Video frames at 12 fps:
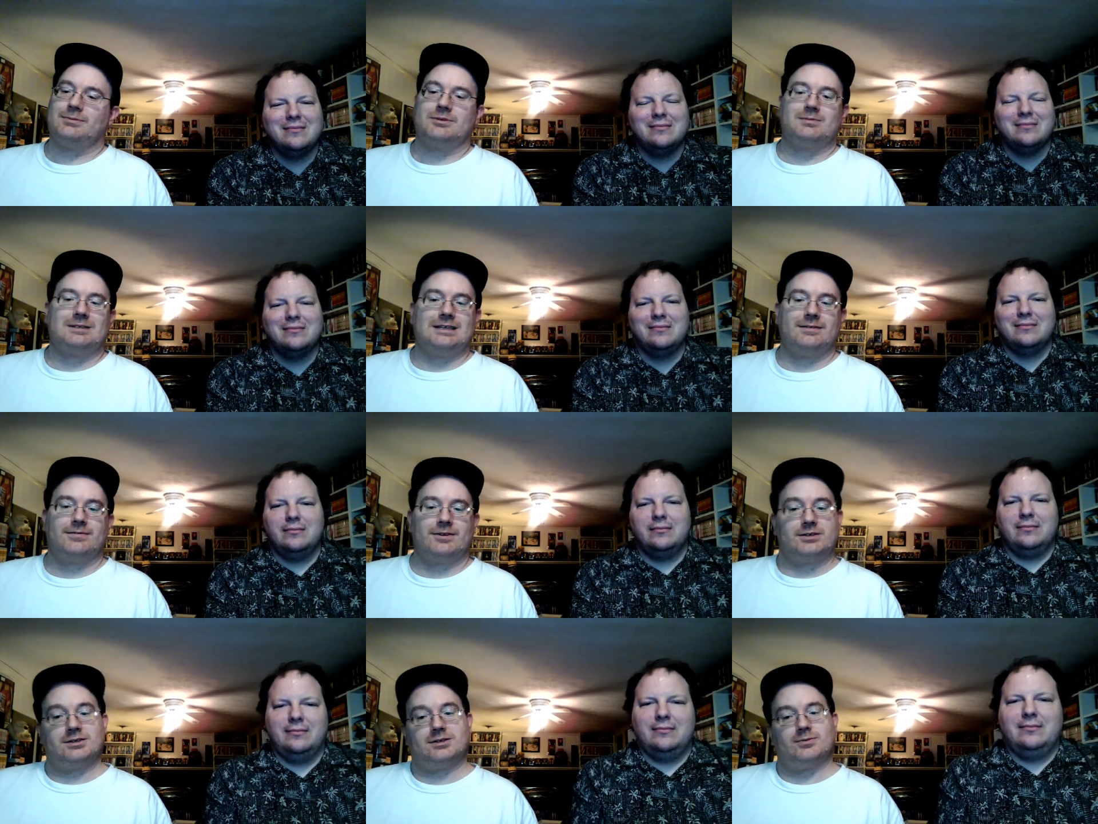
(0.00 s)
Speaker 1: Sin
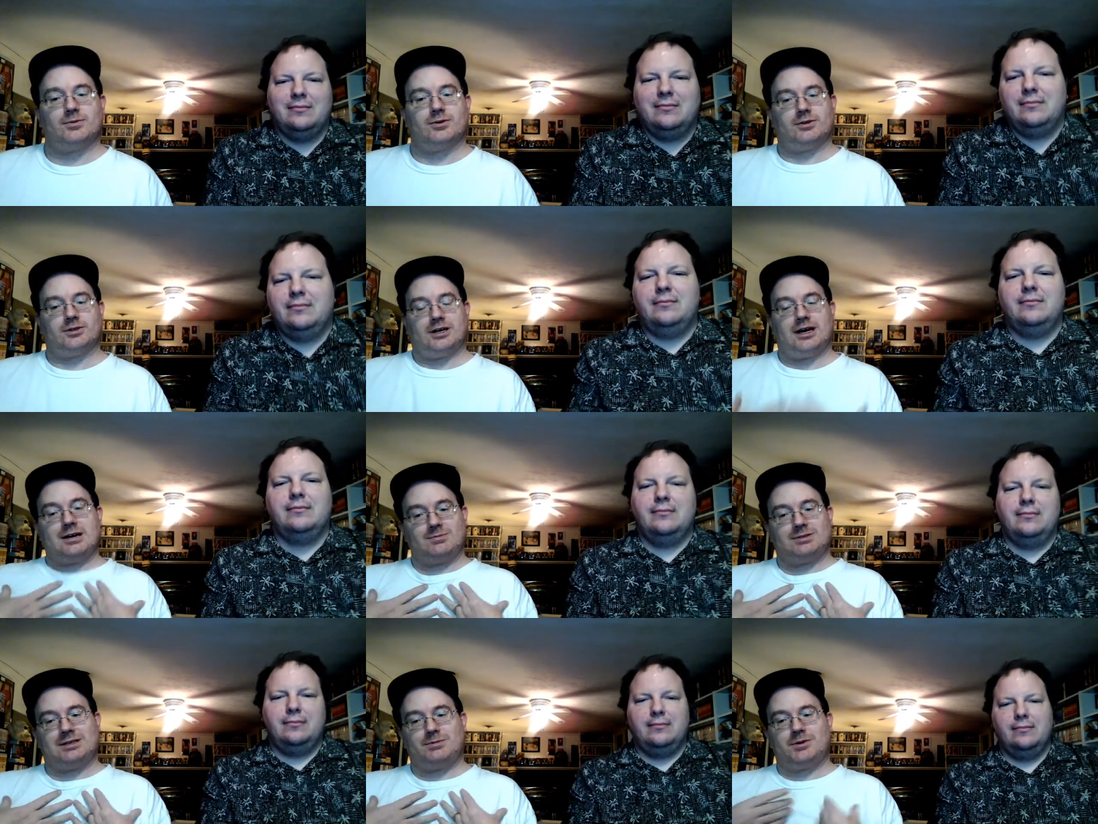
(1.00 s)
versus the World. I'm
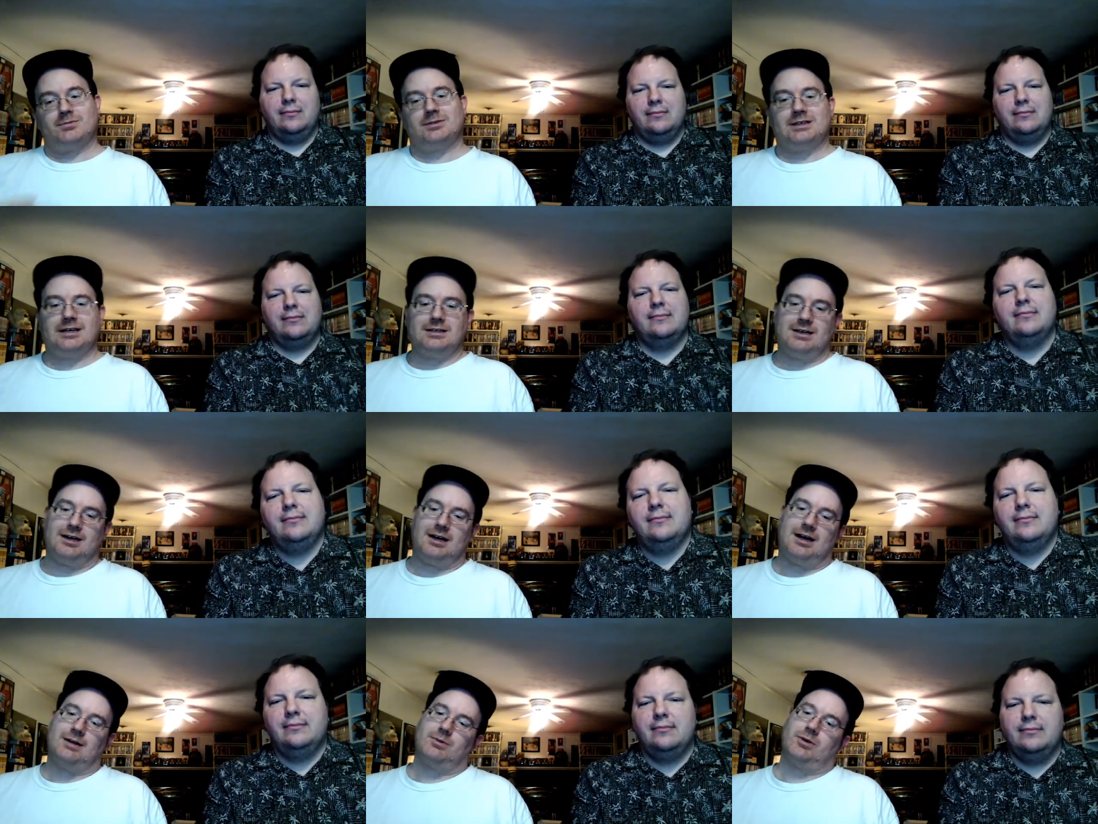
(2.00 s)
Septum Sin.
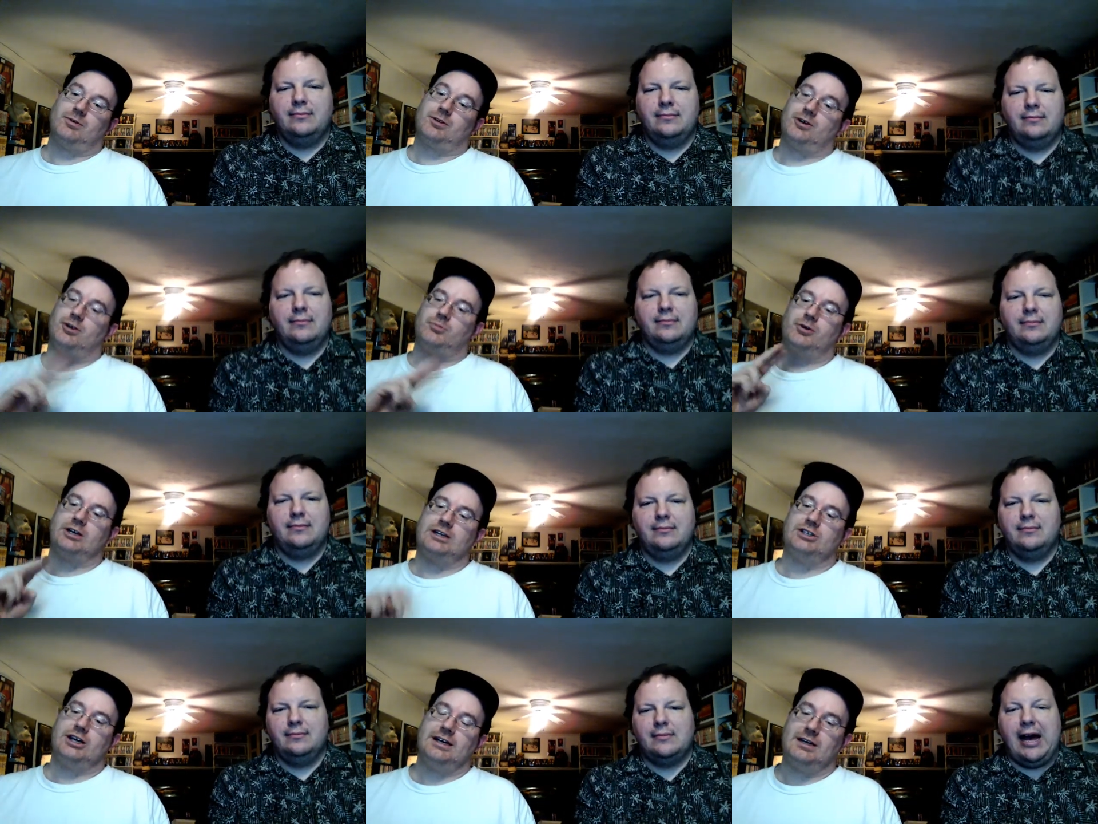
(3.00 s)
I'm here with Kotobuki
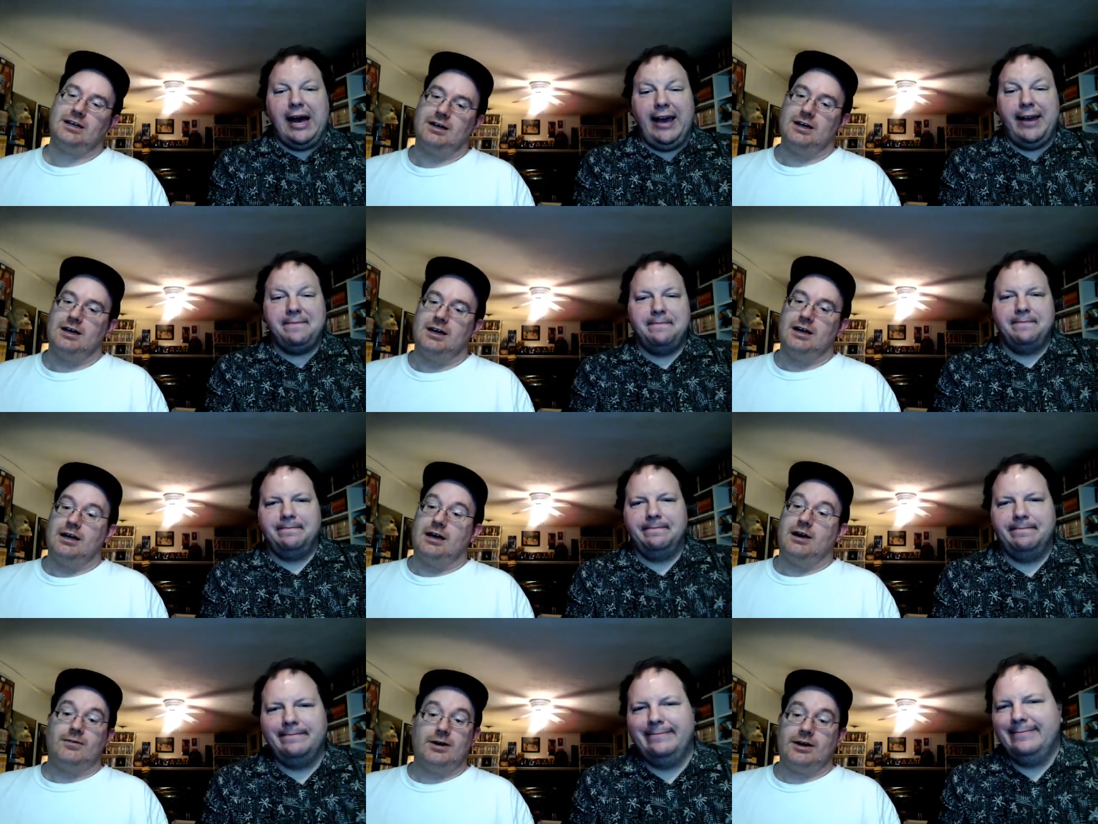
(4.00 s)
J. Hi. And
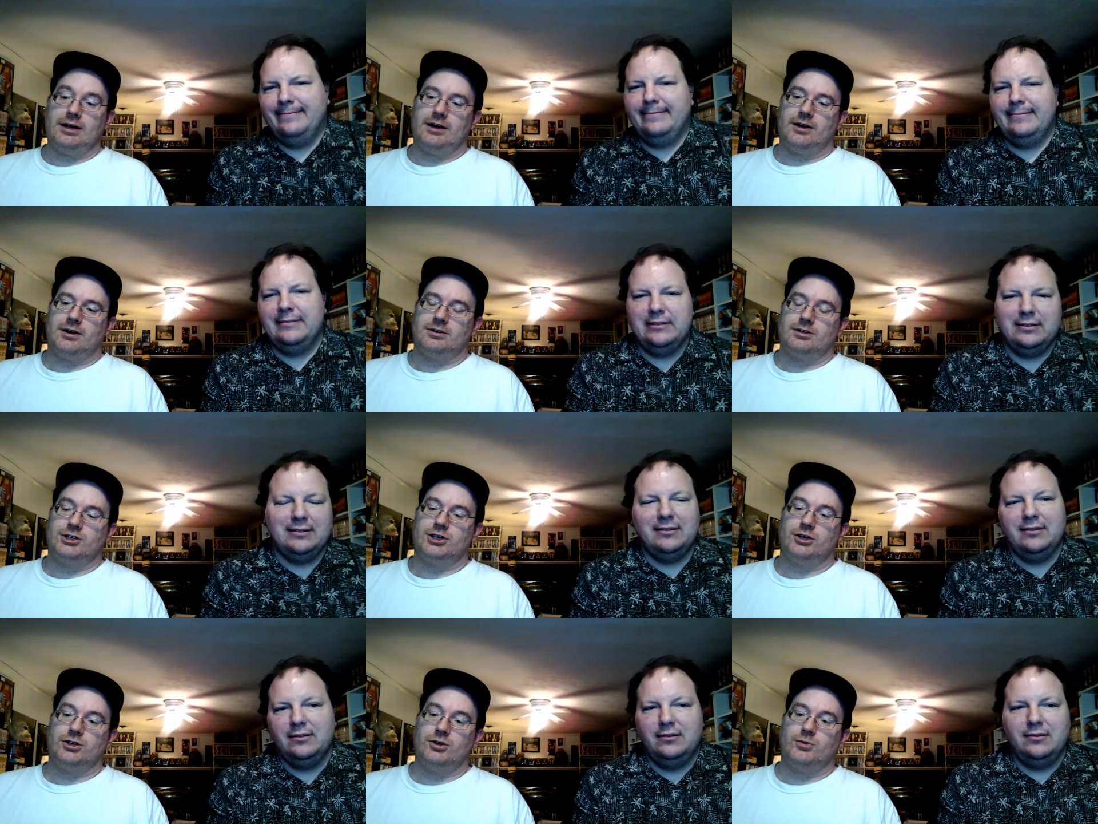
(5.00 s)
we're here to show
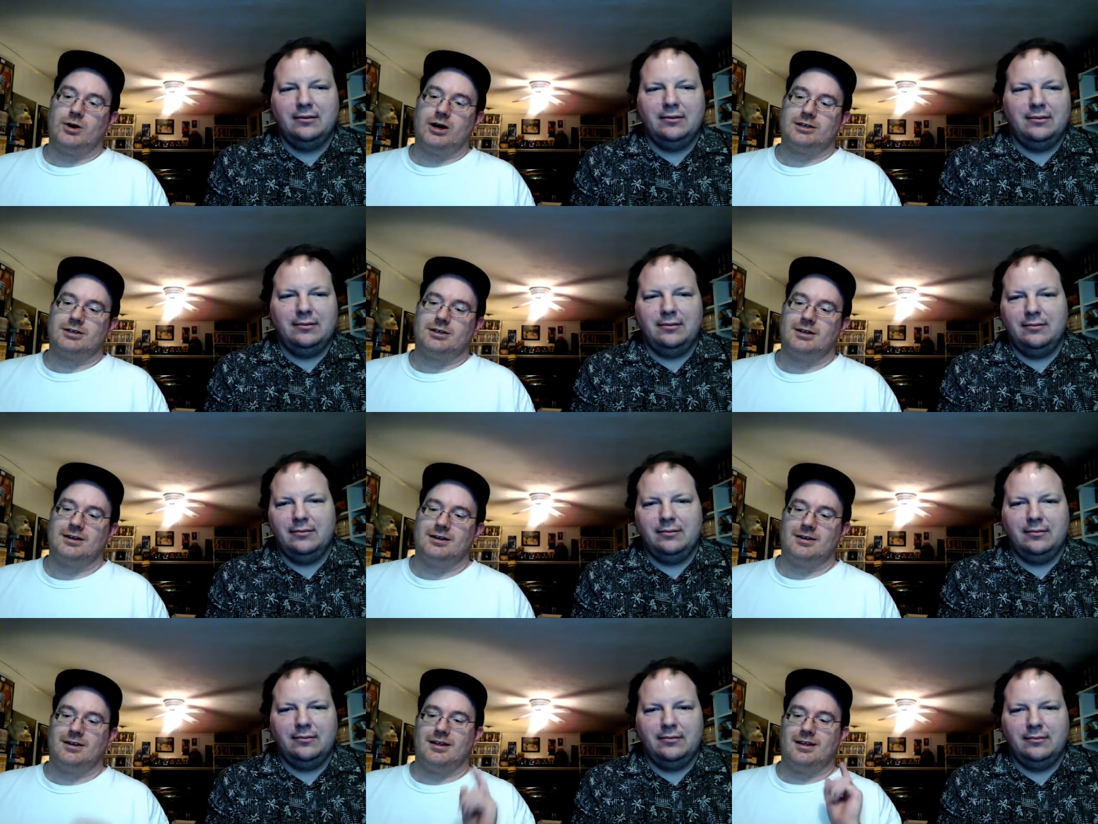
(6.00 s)
you what
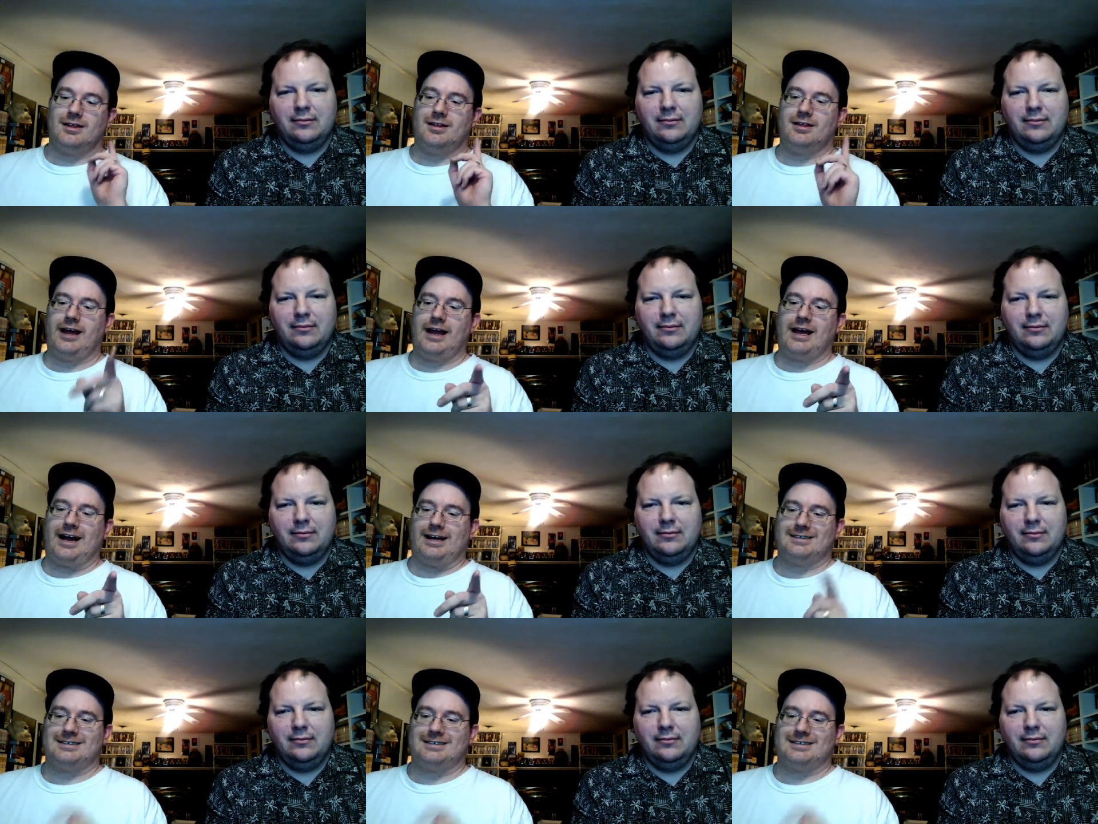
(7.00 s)
they got.